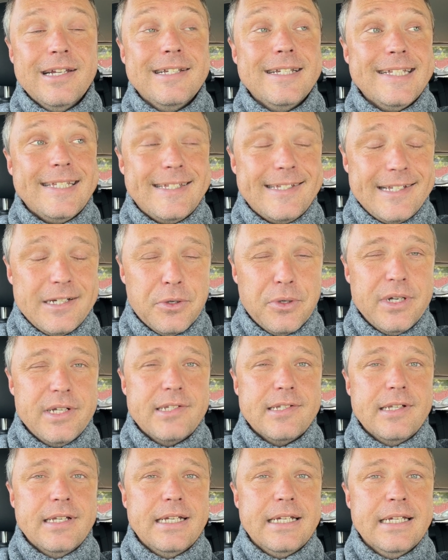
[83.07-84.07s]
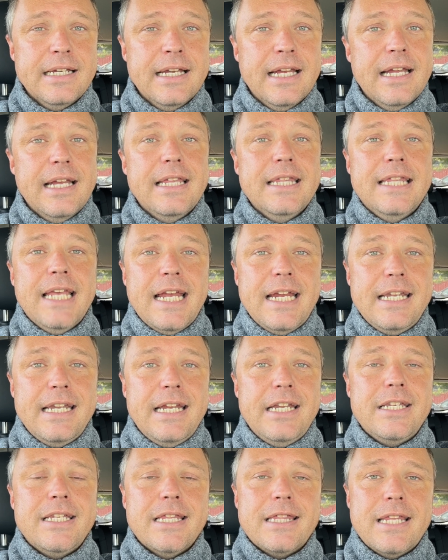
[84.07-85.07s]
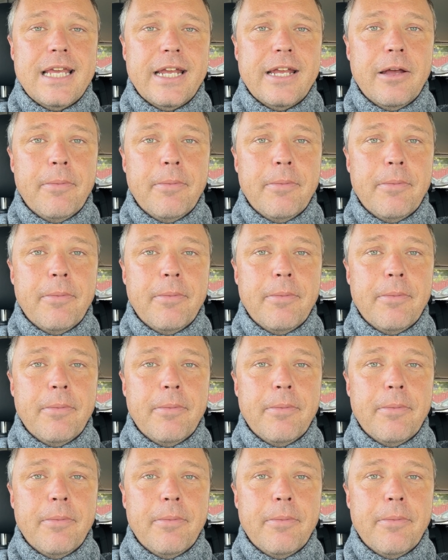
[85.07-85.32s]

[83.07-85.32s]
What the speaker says: Seriously, they need to think